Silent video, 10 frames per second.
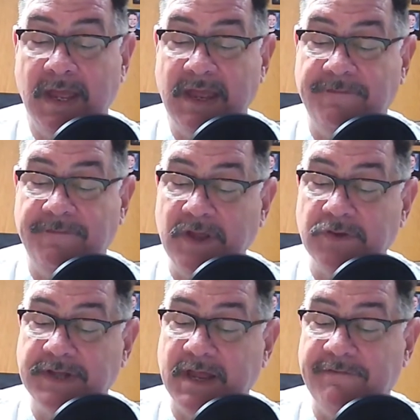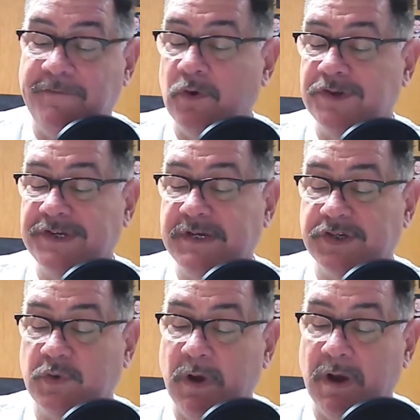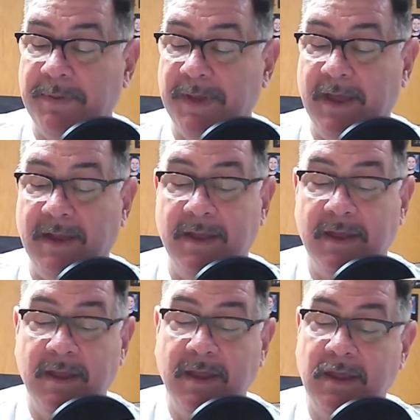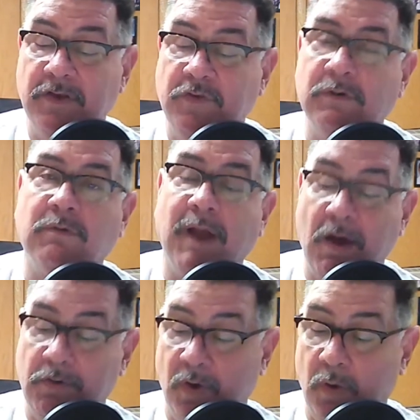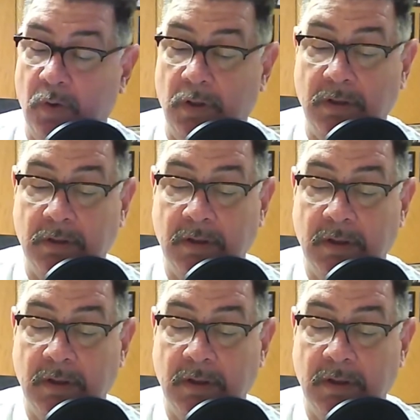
it feels like forcing a square peg into a round hole.